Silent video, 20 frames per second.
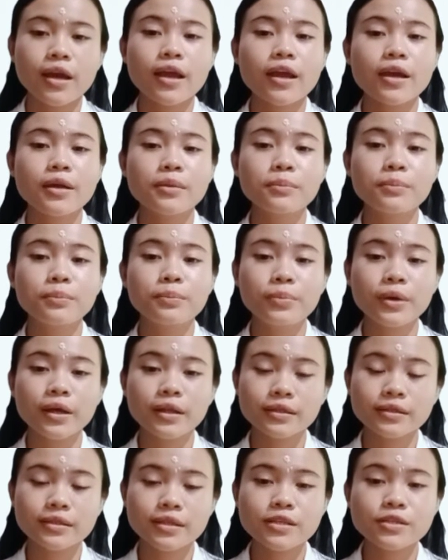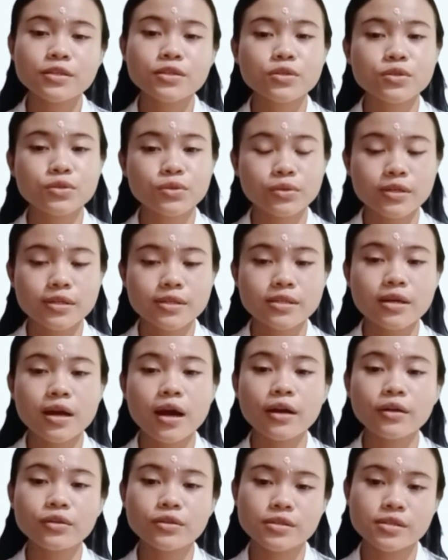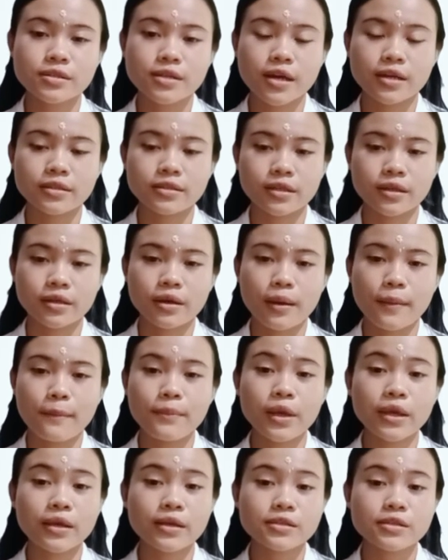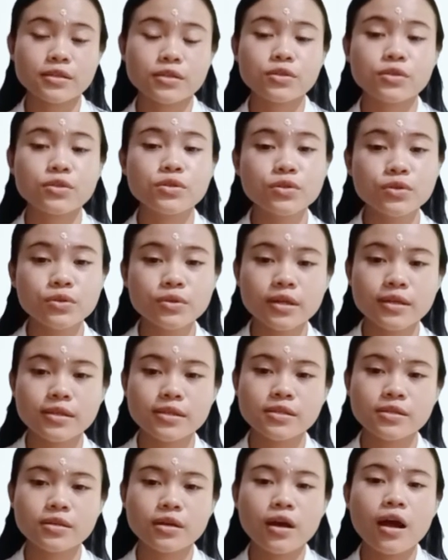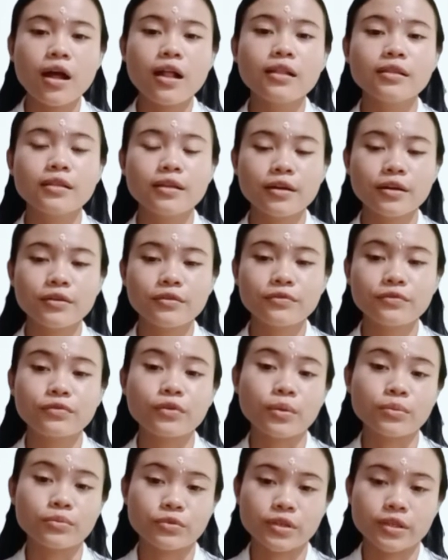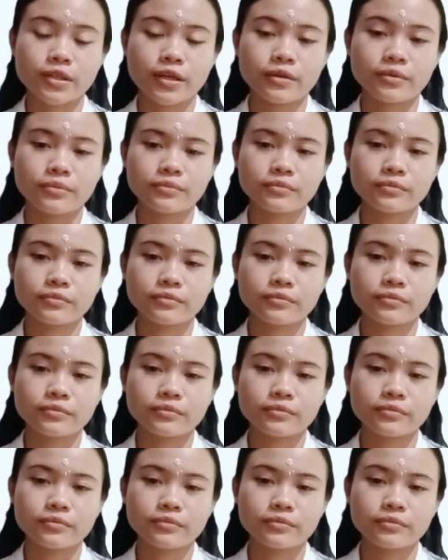in building students' understanding because the students learn from reading.